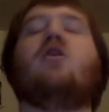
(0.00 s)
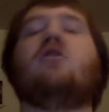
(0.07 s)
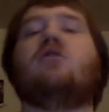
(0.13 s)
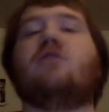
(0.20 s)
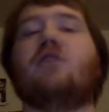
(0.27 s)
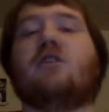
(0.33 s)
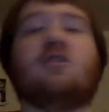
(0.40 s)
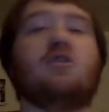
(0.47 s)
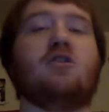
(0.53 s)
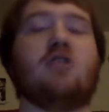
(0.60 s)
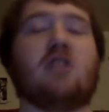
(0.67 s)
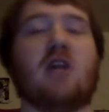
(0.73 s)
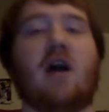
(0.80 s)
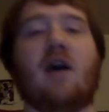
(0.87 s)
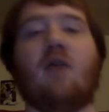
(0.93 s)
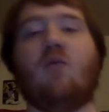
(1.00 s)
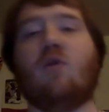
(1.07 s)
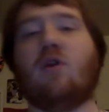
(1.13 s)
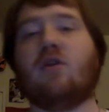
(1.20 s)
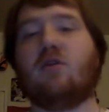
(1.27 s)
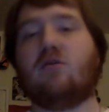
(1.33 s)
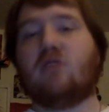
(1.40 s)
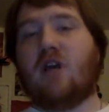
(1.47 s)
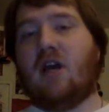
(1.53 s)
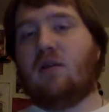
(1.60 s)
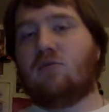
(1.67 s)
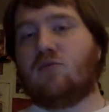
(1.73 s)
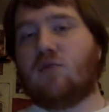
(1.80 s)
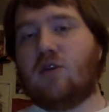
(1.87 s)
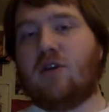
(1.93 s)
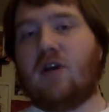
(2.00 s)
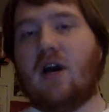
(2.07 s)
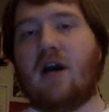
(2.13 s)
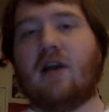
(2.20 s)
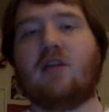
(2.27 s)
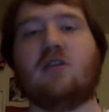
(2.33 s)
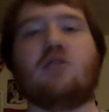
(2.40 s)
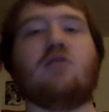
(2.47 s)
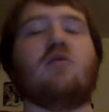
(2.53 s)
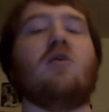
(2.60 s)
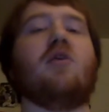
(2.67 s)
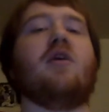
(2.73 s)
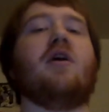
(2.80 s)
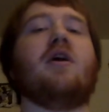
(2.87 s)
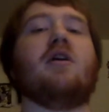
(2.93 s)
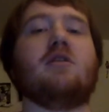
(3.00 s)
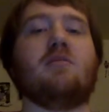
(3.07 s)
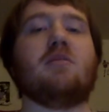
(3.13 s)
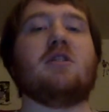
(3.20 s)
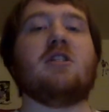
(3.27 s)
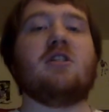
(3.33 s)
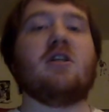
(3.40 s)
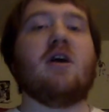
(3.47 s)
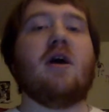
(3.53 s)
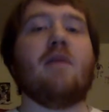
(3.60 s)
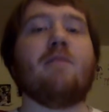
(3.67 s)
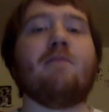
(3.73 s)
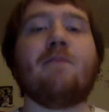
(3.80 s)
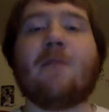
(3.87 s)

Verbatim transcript: So this is just kind of one of those games where you kind of just throw your hands up and say